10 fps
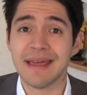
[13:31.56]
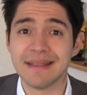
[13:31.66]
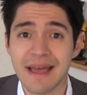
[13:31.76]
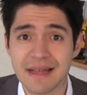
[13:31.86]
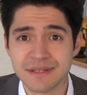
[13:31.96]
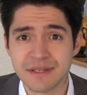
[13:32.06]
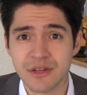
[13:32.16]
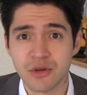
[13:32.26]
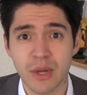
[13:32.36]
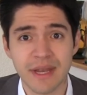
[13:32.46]
And that
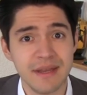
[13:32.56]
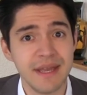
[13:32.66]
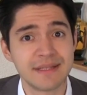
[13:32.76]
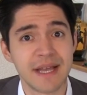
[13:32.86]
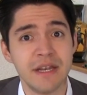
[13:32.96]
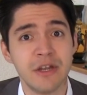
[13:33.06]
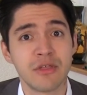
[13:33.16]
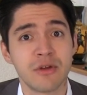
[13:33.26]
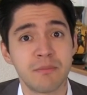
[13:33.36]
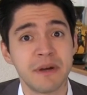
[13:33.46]
created yet
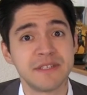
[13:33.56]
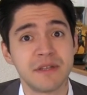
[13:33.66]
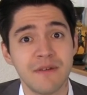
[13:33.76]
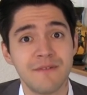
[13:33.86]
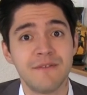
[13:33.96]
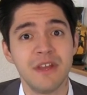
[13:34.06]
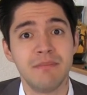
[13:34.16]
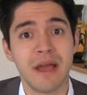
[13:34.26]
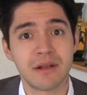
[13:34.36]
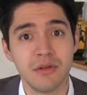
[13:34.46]
another positive
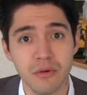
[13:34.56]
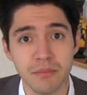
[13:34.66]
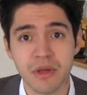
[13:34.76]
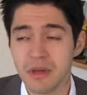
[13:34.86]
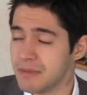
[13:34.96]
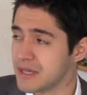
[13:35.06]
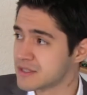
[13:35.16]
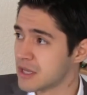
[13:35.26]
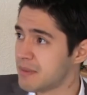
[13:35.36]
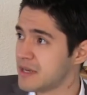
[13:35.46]
feedback loop.
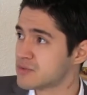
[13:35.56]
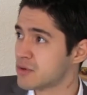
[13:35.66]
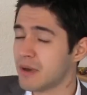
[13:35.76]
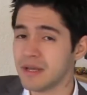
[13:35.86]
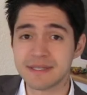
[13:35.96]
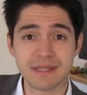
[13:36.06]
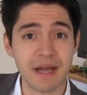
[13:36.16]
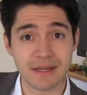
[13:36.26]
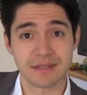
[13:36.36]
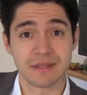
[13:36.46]
Because companies were buying
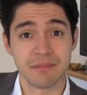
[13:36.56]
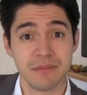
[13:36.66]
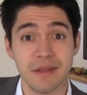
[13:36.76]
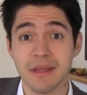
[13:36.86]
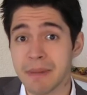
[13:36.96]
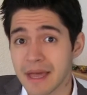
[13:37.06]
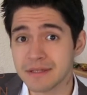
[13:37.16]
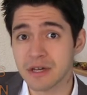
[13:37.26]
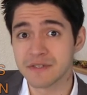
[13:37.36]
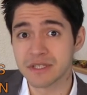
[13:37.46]
stocks, the
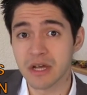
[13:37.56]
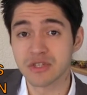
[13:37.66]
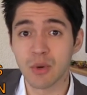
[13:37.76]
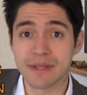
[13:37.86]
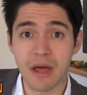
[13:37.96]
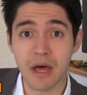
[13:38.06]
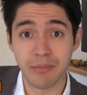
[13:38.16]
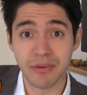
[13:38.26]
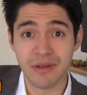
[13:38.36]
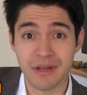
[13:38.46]
demand of stocks went
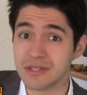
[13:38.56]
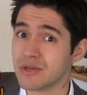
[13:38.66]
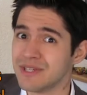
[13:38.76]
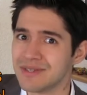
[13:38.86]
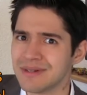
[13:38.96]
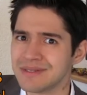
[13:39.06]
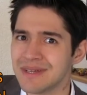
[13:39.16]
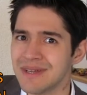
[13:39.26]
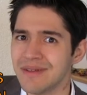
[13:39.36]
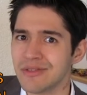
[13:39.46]
up. And as a
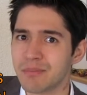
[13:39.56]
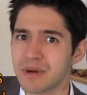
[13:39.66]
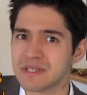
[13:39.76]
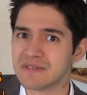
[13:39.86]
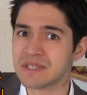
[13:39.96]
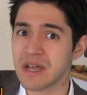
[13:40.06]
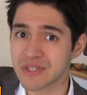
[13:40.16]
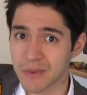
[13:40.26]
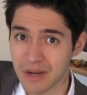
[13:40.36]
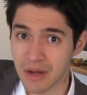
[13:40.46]
result, the price of
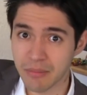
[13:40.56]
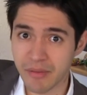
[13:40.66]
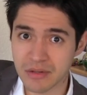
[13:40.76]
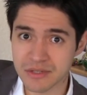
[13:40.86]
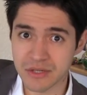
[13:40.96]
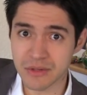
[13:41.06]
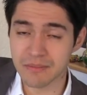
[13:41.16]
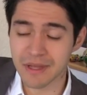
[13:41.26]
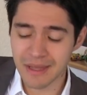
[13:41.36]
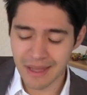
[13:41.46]
stocks went up
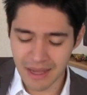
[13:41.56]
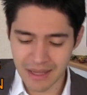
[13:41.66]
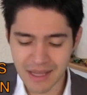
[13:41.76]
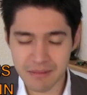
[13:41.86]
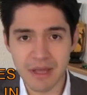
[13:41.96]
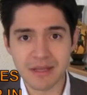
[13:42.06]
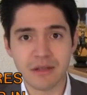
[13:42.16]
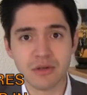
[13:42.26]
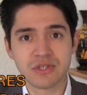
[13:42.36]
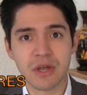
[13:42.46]
also. And that made
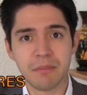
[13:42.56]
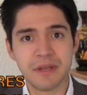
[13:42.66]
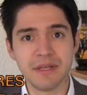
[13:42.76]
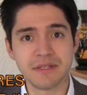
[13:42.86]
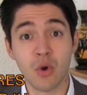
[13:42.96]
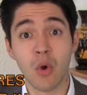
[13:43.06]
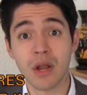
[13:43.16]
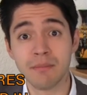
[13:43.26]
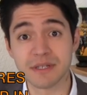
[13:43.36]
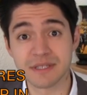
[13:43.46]
that those companies who
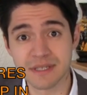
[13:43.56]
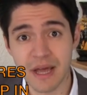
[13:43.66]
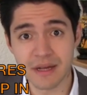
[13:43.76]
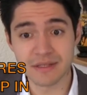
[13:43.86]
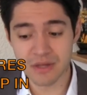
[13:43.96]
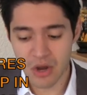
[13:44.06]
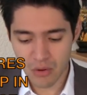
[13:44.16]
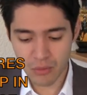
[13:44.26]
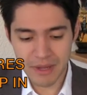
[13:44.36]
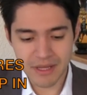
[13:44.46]
had bought stocks
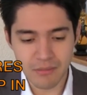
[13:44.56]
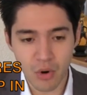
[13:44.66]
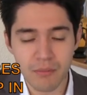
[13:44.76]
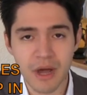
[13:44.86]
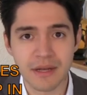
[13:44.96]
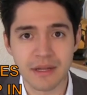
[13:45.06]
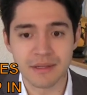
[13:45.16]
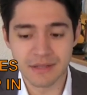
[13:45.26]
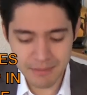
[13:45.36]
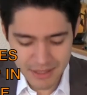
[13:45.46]
were making more money.
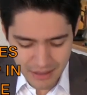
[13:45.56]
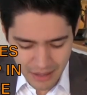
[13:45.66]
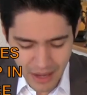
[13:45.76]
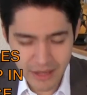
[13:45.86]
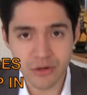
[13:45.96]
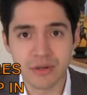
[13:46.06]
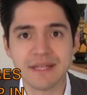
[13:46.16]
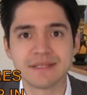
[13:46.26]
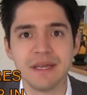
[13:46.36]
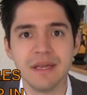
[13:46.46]
They made a higher
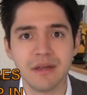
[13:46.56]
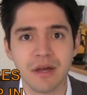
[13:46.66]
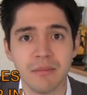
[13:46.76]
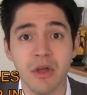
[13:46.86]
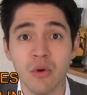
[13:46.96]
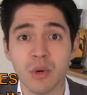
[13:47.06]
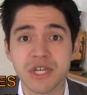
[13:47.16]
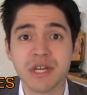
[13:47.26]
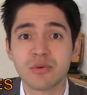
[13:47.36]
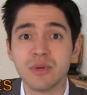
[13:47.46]
net income,
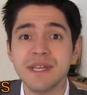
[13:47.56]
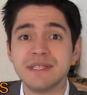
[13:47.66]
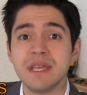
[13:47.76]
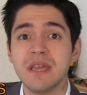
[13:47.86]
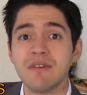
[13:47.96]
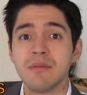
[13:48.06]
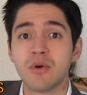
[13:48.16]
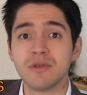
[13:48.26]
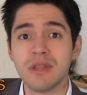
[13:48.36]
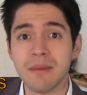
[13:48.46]
which increased even
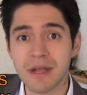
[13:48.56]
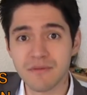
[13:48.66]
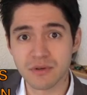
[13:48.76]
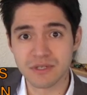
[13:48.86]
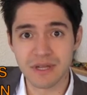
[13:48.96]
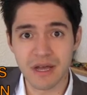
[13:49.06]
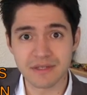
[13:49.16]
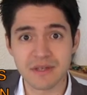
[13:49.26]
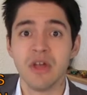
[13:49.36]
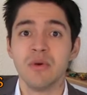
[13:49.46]
more the demand for
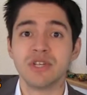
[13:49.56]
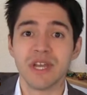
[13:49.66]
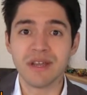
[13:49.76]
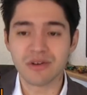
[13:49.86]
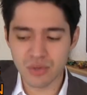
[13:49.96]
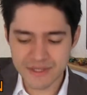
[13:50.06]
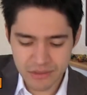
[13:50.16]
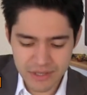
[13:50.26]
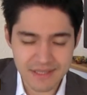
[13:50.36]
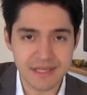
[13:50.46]
stocks, which increased
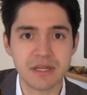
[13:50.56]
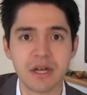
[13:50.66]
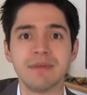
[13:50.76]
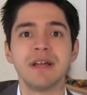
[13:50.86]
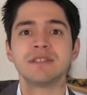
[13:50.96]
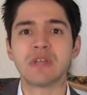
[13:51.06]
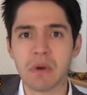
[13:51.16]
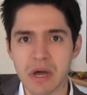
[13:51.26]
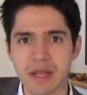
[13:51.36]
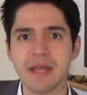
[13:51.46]
their net income, and
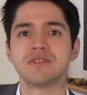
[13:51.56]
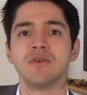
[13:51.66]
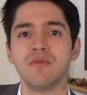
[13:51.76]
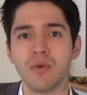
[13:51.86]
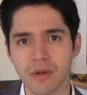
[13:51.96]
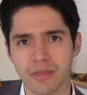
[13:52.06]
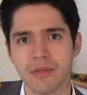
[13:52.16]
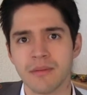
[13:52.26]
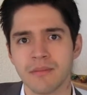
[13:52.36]
so on and so forth.